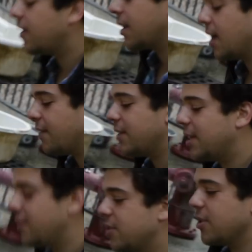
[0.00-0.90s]
funny, I have a
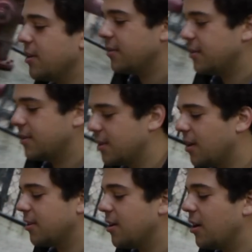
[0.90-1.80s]
TV show. It's
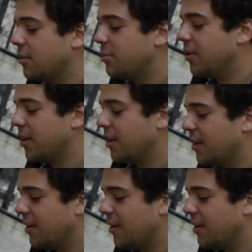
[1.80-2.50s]
called Dog the Booty Hunter.